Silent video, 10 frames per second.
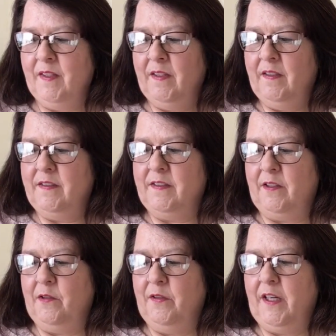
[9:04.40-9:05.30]

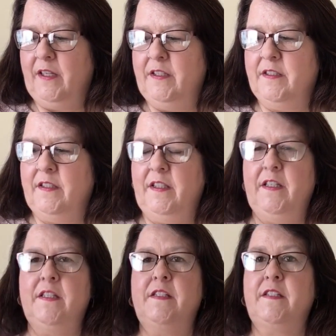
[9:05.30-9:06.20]
So that is the
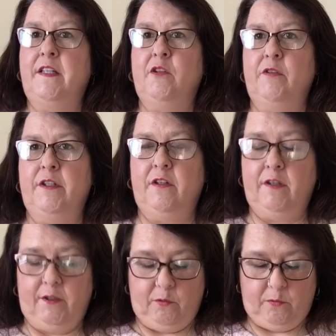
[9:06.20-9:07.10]
Sacred
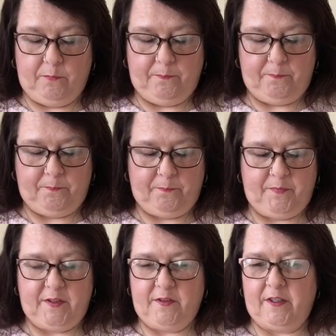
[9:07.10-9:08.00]
Isle
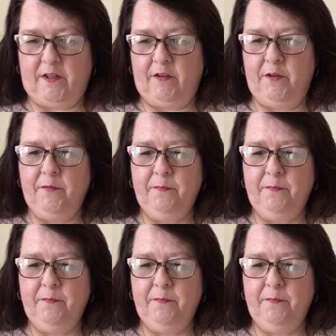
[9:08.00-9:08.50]
Tarot.